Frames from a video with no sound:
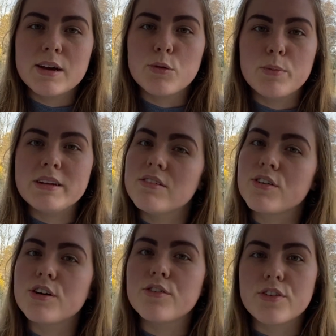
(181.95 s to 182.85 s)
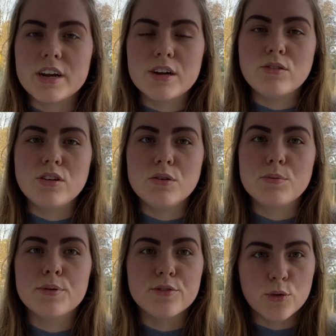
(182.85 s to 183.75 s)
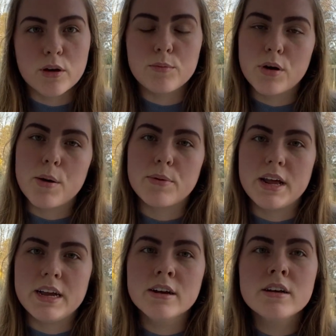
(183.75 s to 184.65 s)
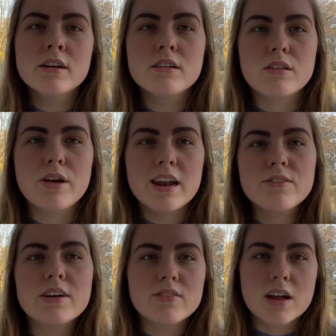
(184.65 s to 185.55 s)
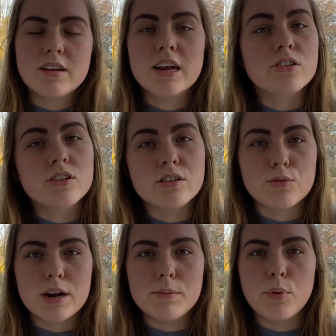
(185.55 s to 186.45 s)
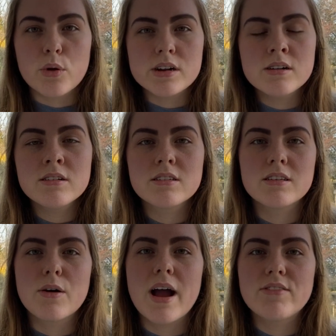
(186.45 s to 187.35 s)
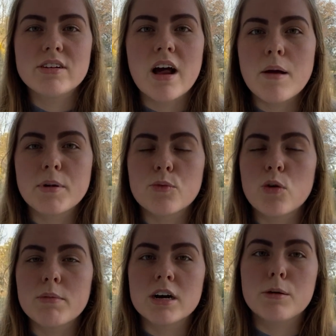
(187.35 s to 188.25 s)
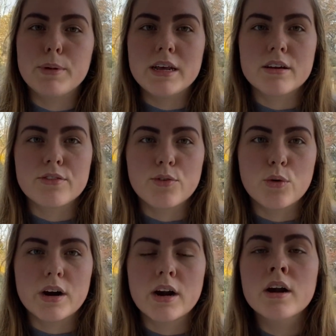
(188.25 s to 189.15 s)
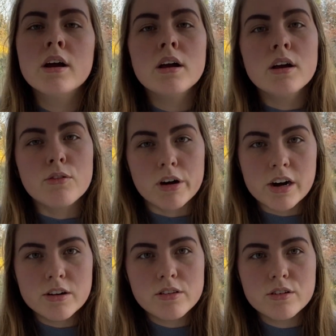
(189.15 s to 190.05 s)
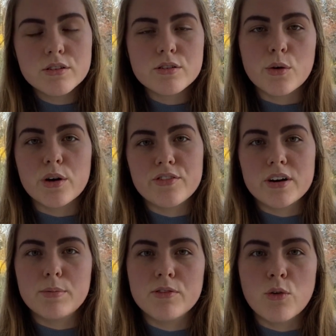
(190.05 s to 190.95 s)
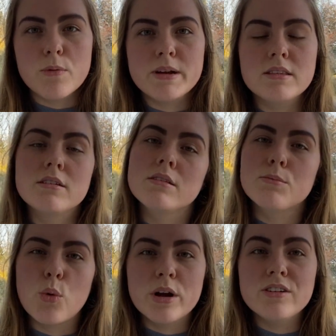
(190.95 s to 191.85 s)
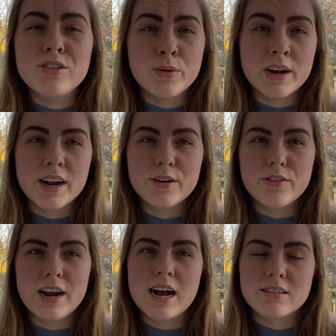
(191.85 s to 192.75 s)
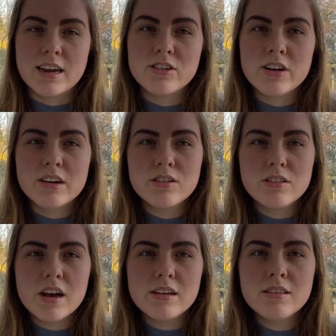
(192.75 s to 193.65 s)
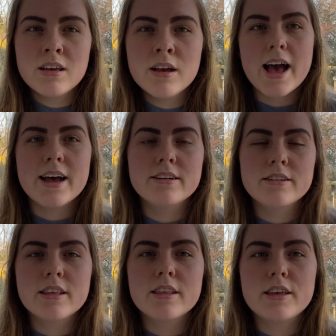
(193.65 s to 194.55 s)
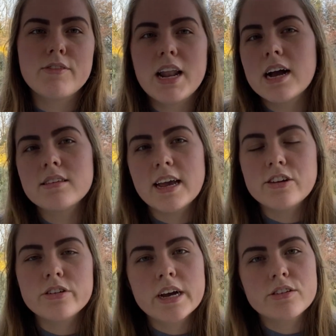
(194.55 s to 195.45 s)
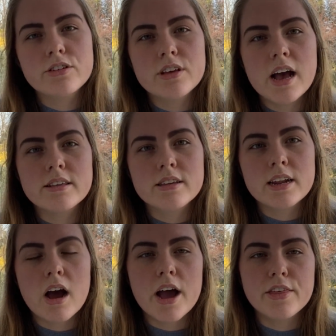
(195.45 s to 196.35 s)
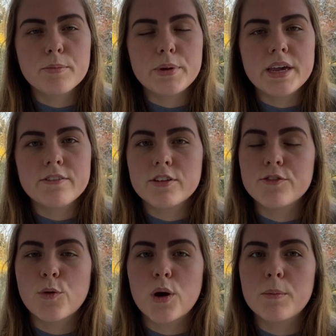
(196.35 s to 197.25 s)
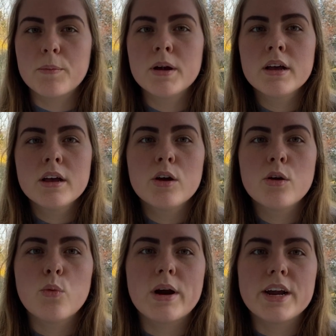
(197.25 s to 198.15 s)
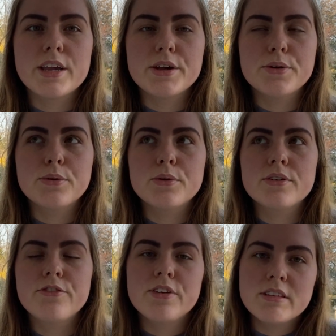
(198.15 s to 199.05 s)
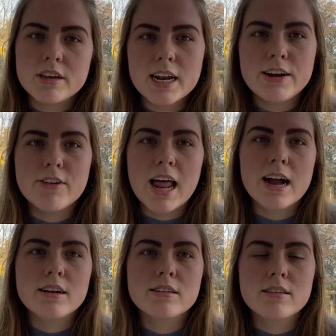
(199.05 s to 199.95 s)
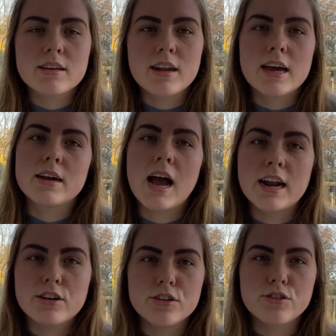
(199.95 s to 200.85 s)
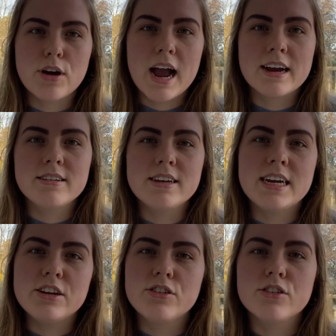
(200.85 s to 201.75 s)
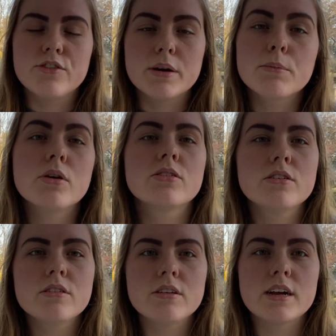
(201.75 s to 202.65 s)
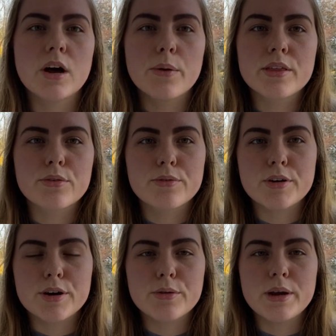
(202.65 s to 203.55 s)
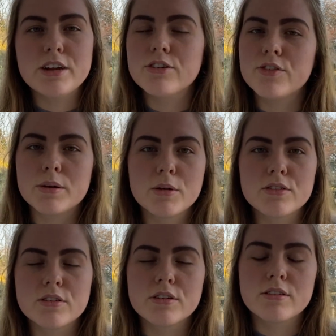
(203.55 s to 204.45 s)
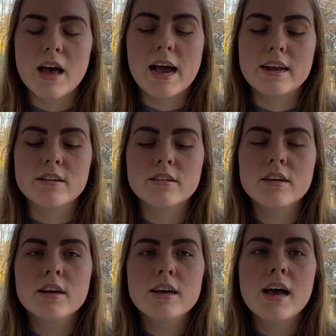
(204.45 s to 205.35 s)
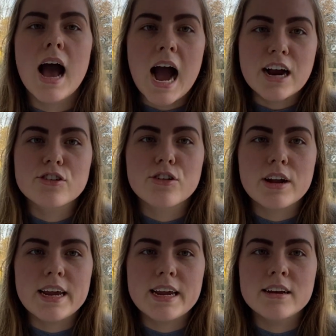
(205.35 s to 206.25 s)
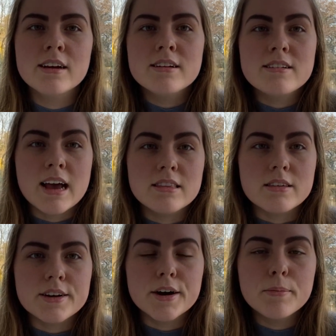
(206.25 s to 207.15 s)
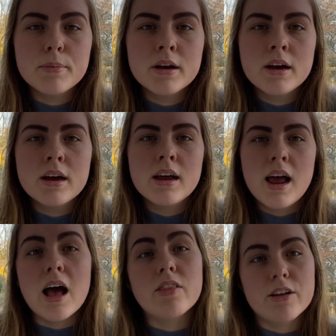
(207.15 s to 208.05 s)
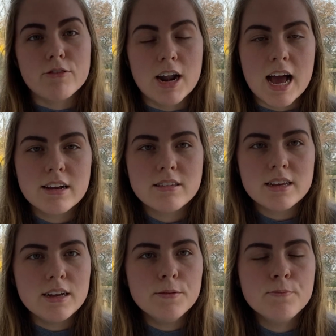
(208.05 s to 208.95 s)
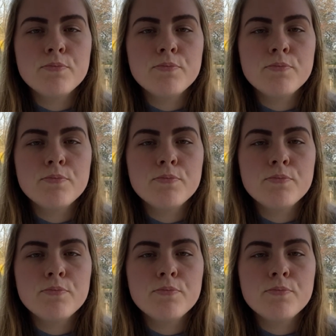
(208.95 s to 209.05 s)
it will be difficult for you to perform properly. So getting rid of that tension is really important. So every time you're warming up, either for rehearsals or for a performance, it's important to include a relaxation exercise. And the relaxation exercise can either be of the form where you physically relax and contract each of your muscles and going through each of your muscles and actually tensing up and then relaxing,